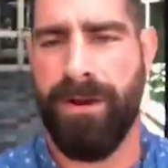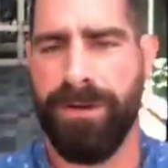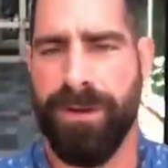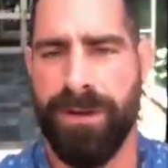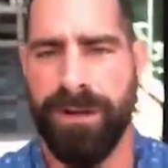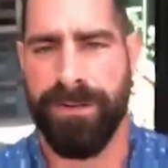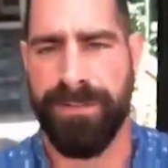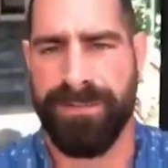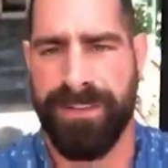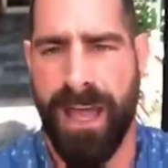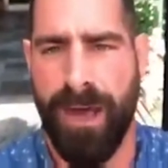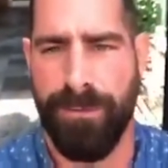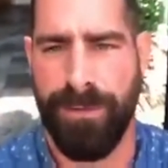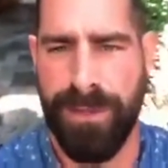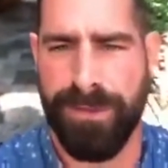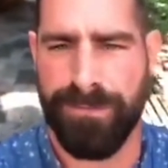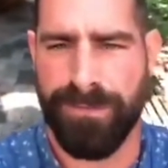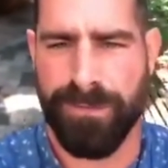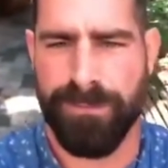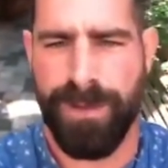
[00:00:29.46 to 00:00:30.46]
Parenthood of
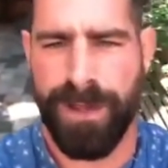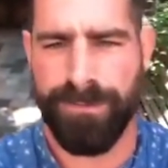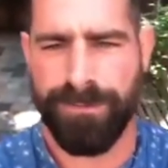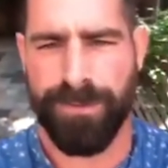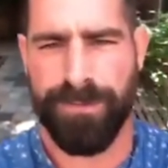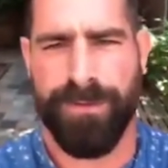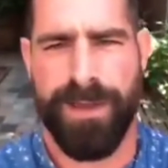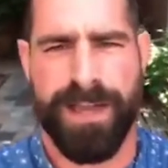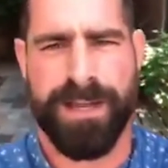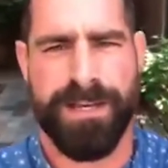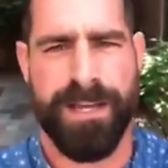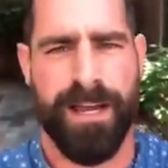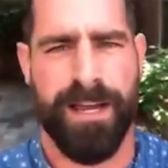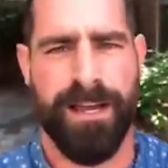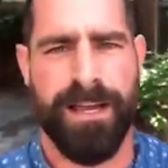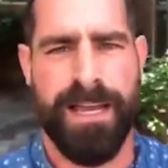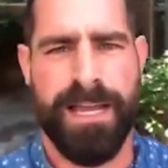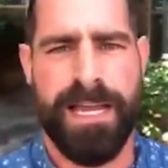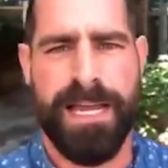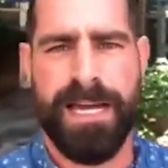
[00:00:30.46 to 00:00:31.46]
Southeastern
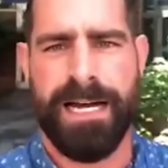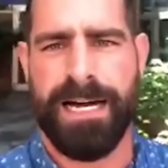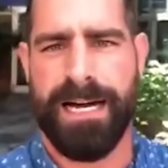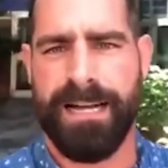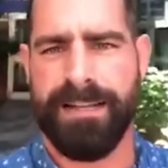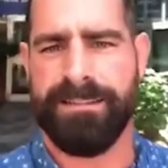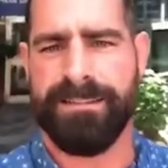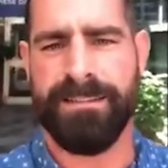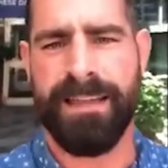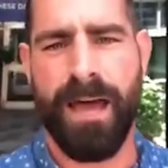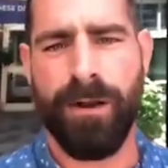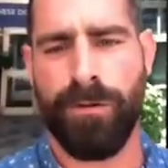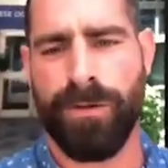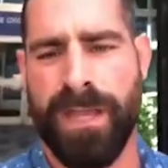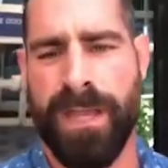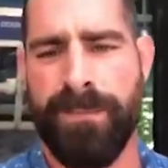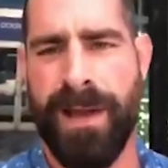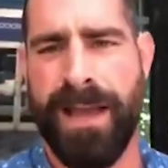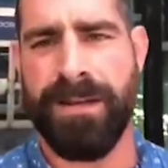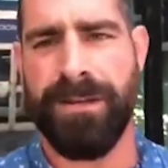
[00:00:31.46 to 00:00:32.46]
Pennsylvania. It's not
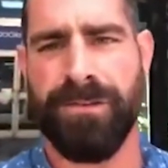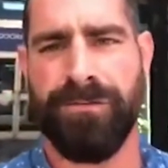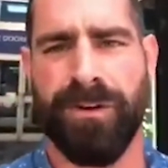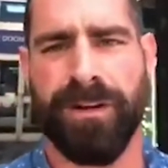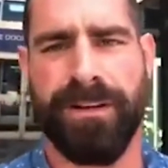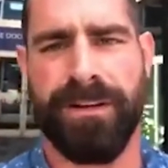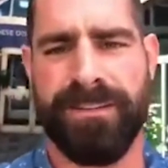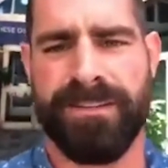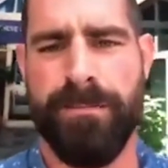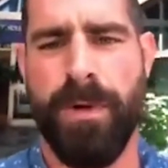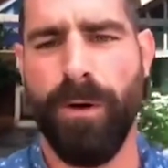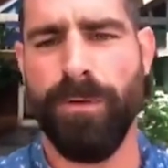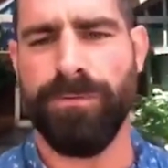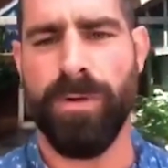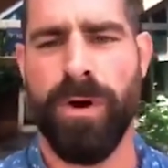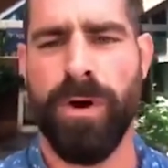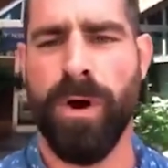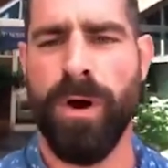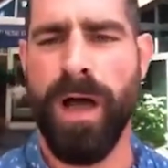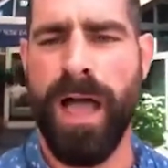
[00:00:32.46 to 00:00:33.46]
only in my district, it's the
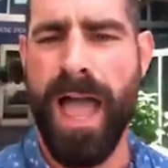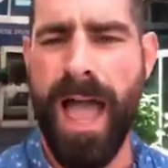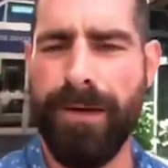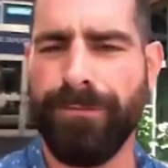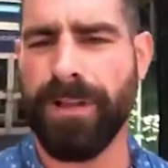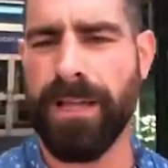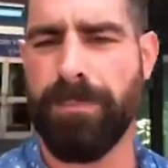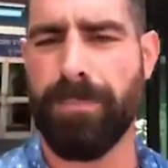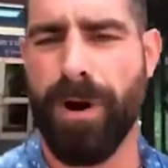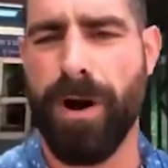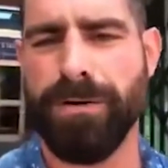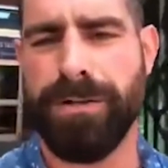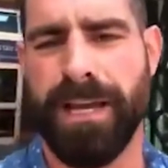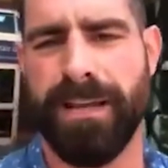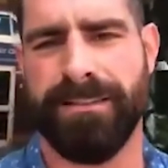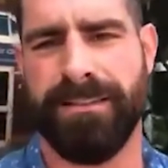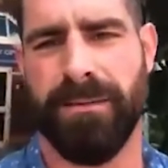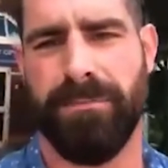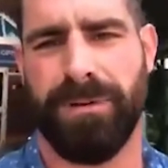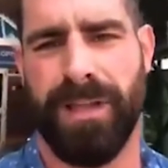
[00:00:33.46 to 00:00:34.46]
most heavily
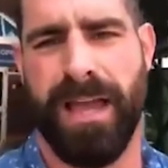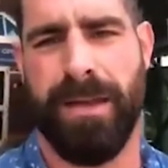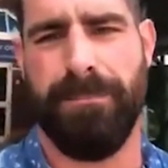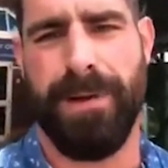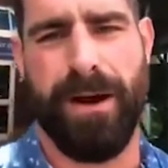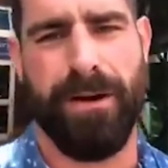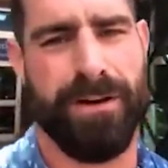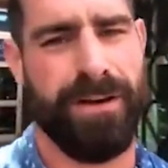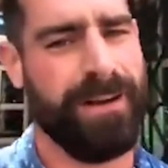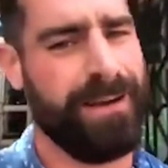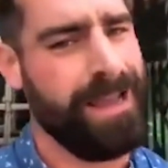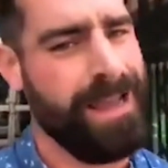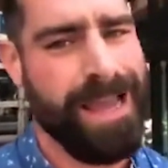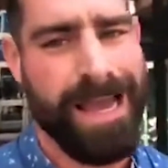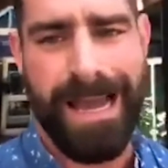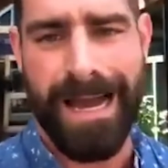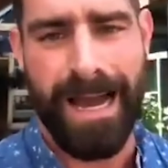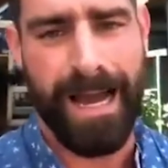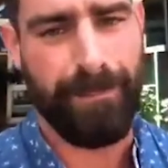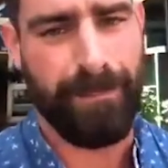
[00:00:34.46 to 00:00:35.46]
protested Planned Parenthood,
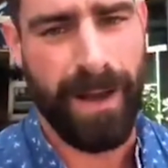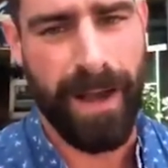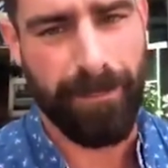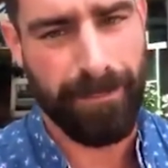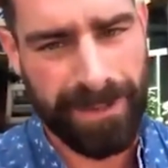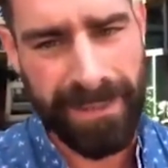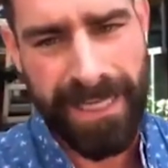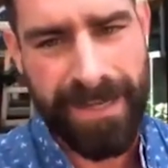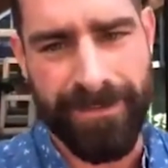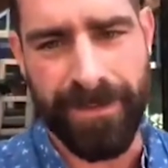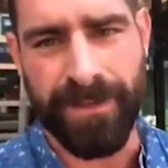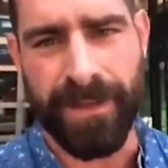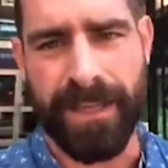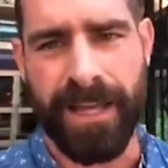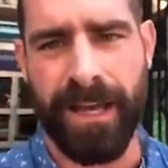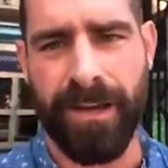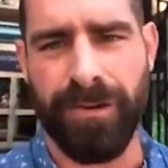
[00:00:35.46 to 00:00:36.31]
I believe, in the